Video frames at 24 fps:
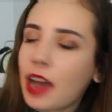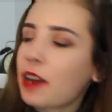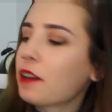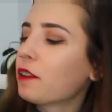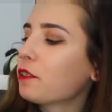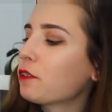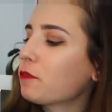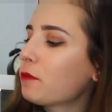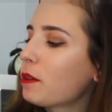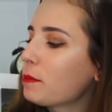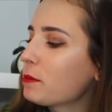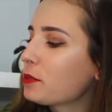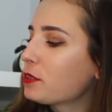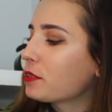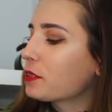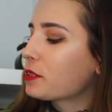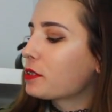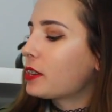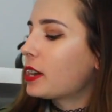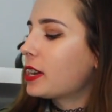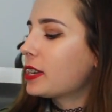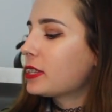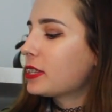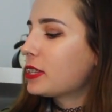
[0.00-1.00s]
I don't know why I'm showing
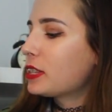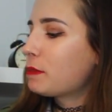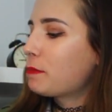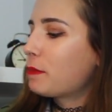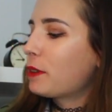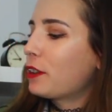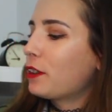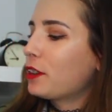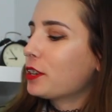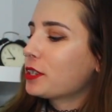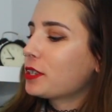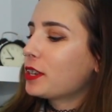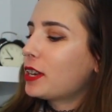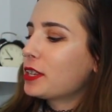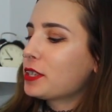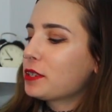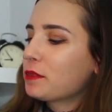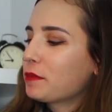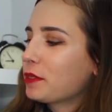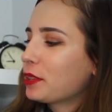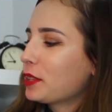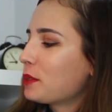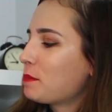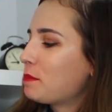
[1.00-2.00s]
you guys this, but it also has
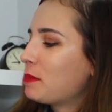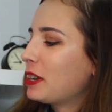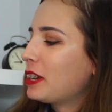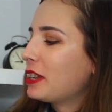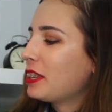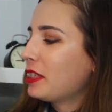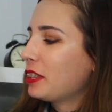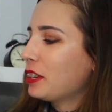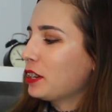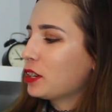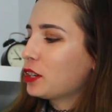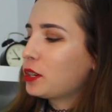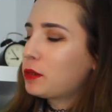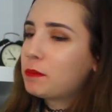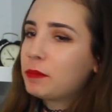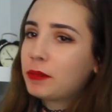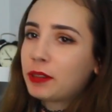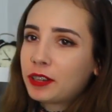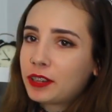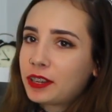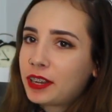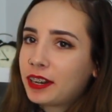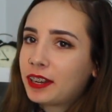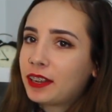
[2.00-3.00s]
a really pretty lyric
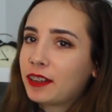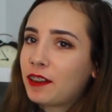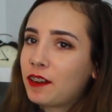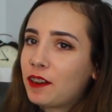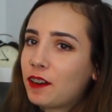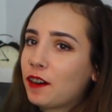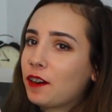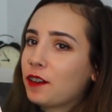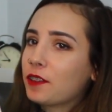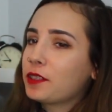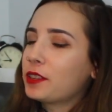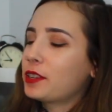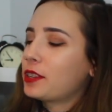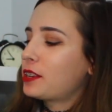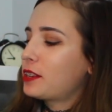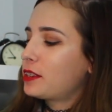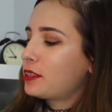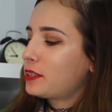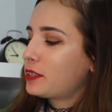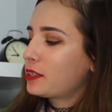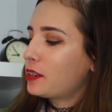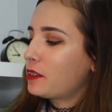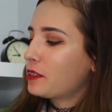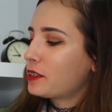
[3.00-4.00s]
book and all the
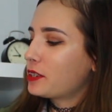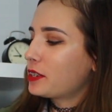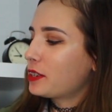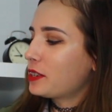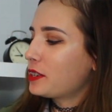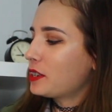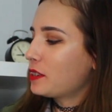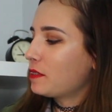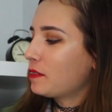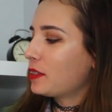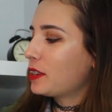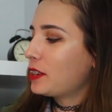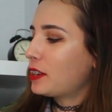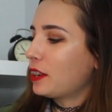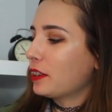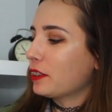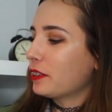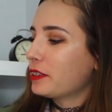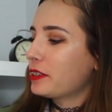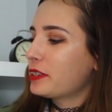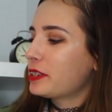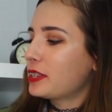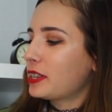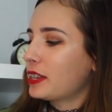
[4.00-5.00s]
songs are in different
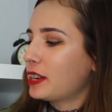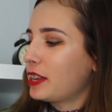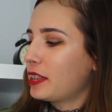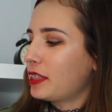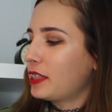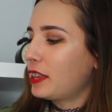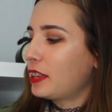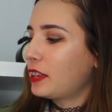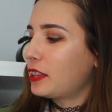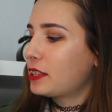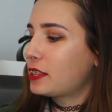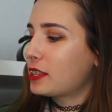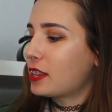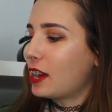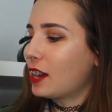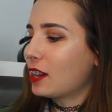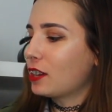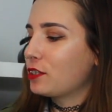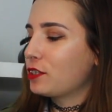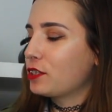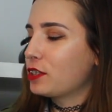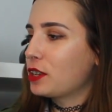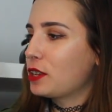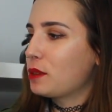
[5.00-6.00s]
colors and I think it's
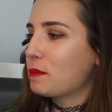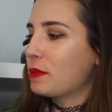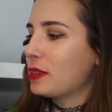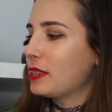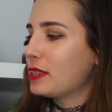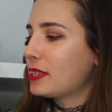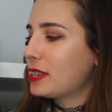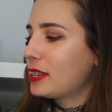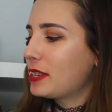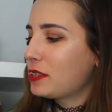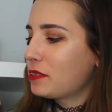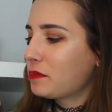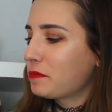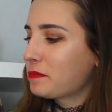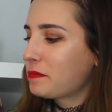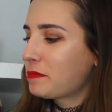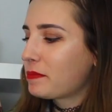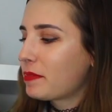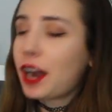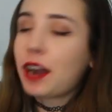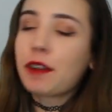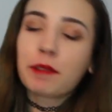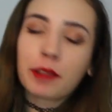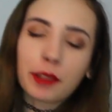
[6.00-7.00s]
actually amazing.
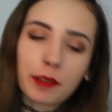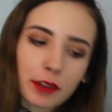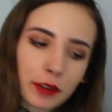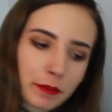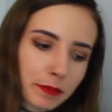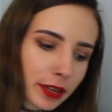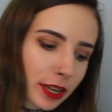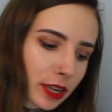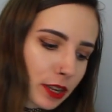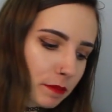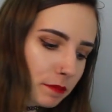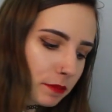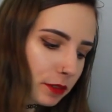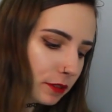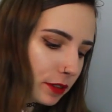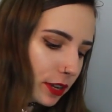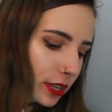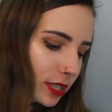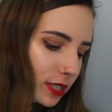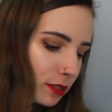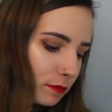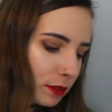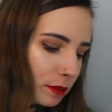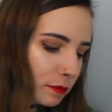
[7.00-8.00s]
I really want to pick up the
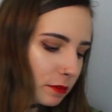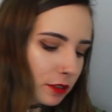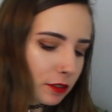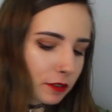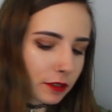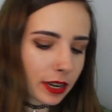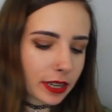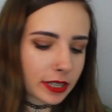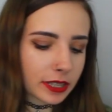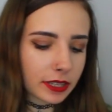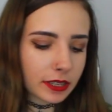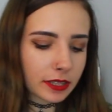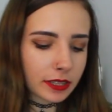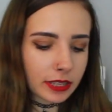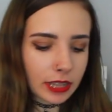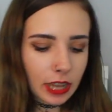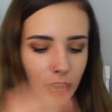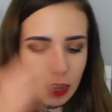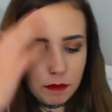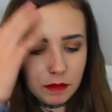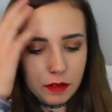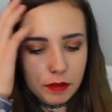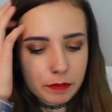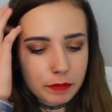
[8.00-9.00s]
rest of Bring Me Horizons
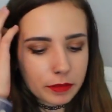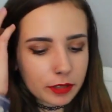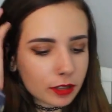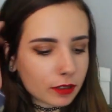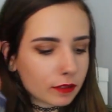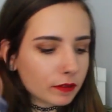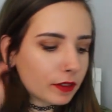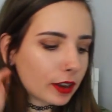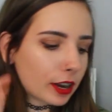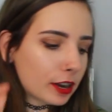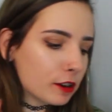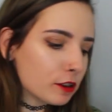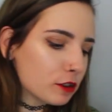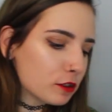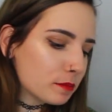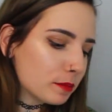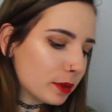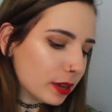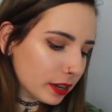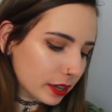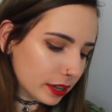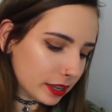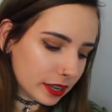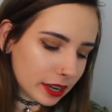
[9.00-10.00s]
albums on vinyl,
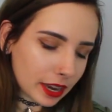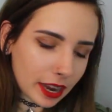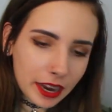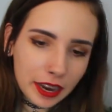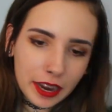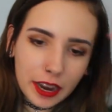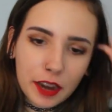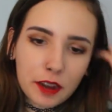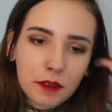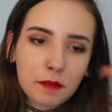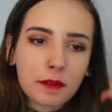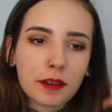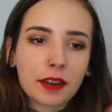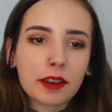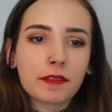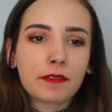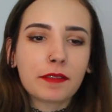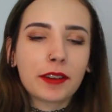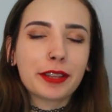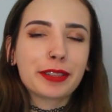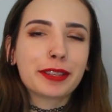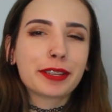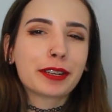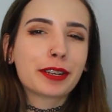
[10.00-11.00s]
but I kind of want
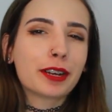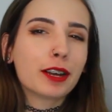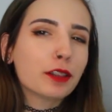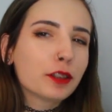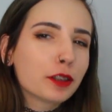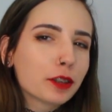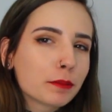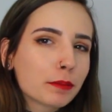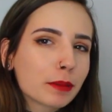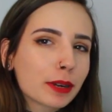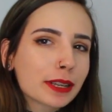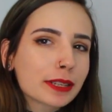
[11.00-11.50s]
to find the colored